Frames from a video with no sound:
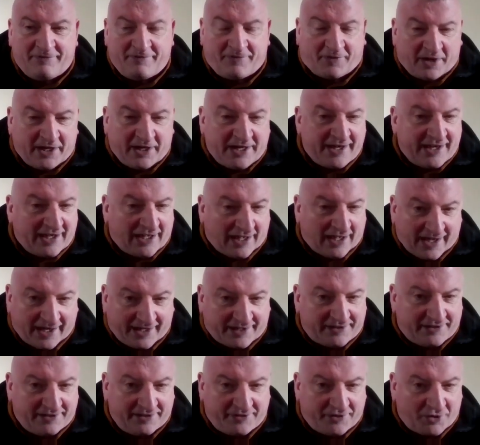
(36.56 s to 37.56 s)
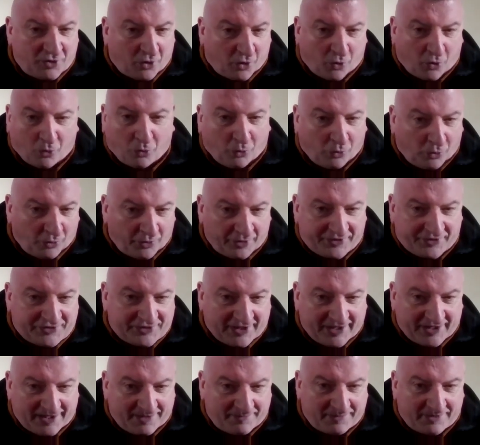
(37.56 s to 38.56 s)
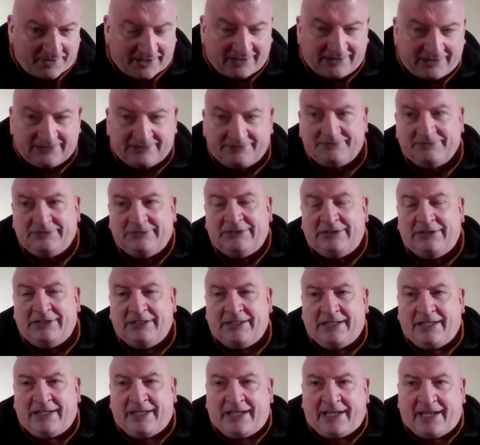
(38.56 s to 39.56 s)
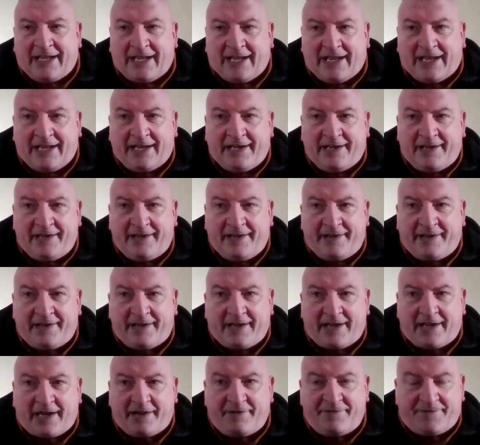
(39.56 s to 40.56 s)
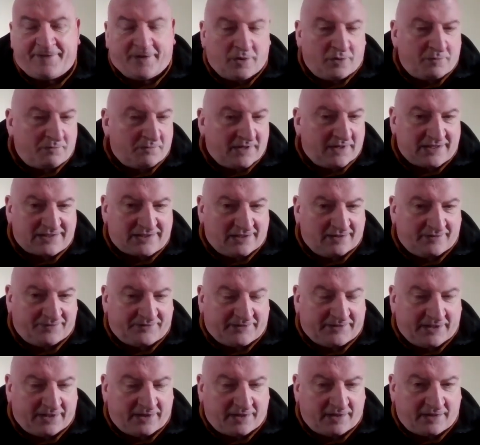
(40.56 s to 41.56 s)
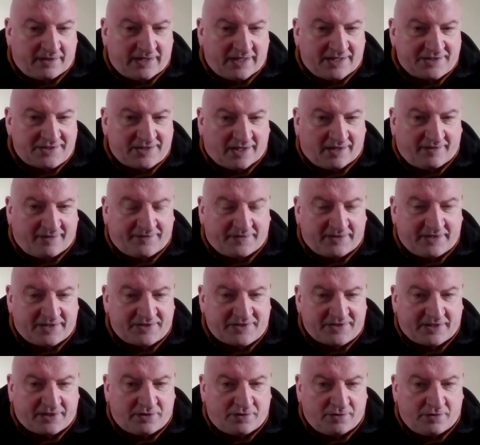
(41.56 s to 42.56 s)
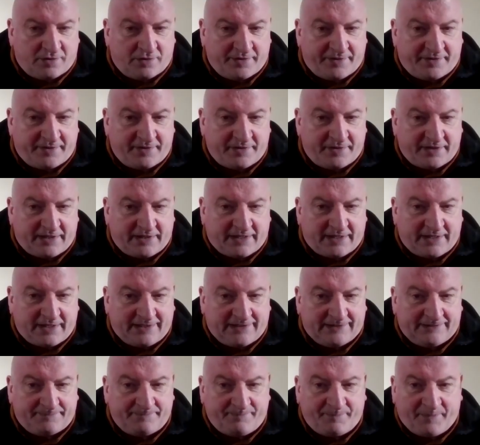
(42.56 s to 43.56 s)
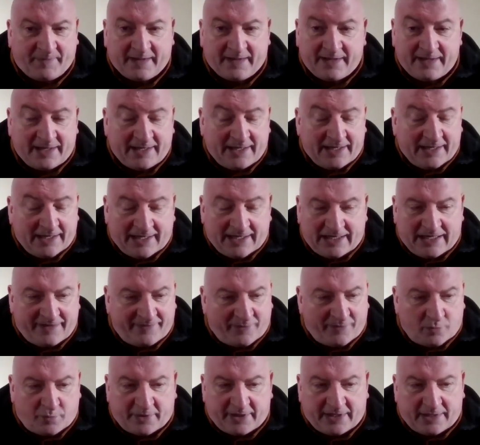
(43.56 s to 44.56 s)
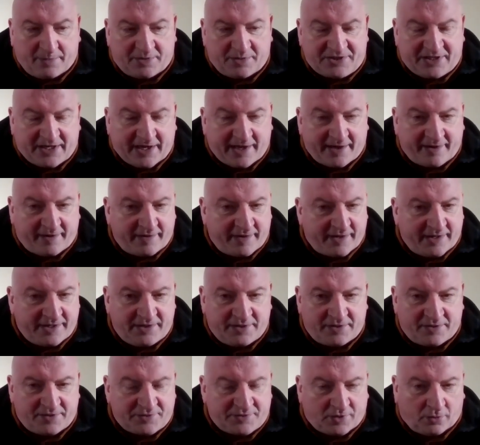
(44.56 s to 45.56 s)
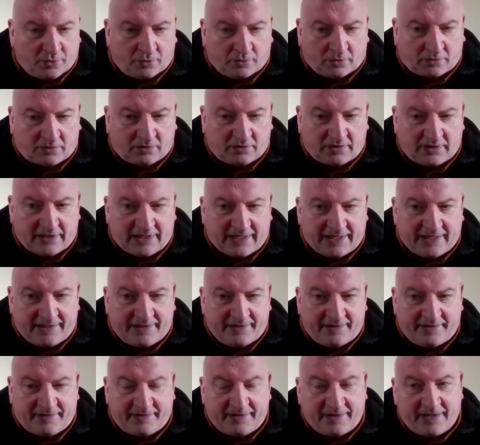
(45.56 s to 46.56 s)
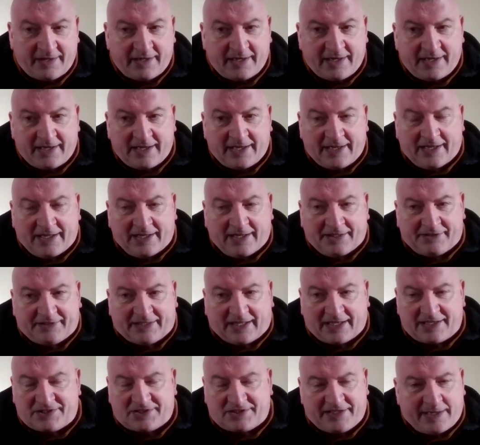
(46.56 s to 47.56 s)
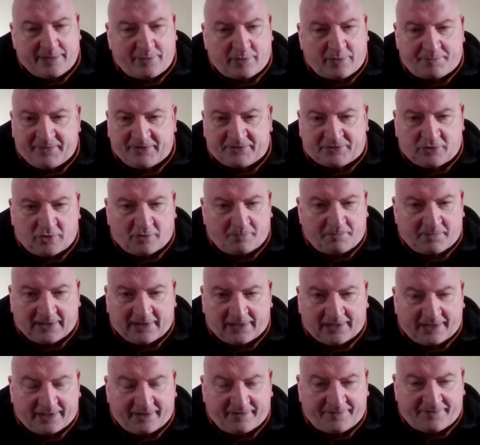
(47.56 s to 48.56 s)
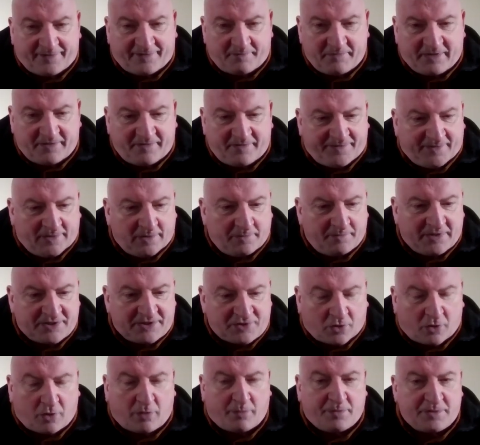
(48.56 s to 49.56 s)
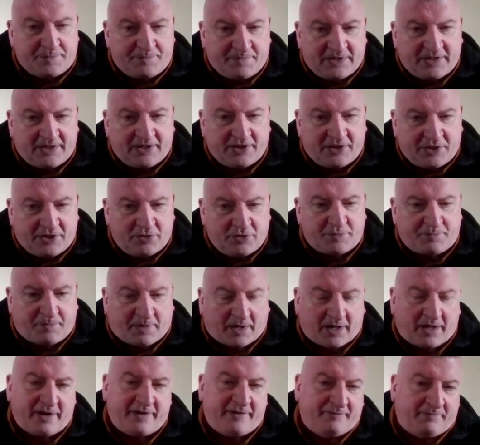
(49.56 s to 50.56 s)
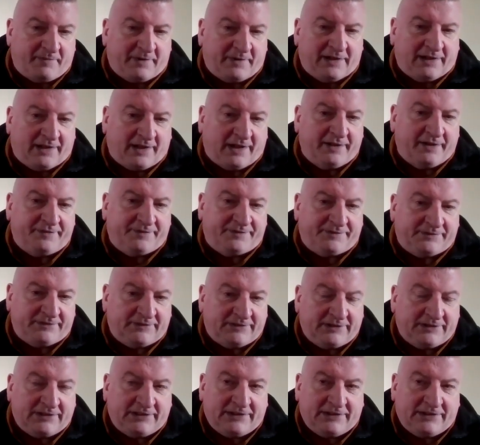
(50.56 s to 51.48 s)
very neglected old cinema, and I found myself there as often as I could, um, even when I was 8 or 9 years old, and that stayed with me throughout my life. I mean, film has always been a huge part of my life.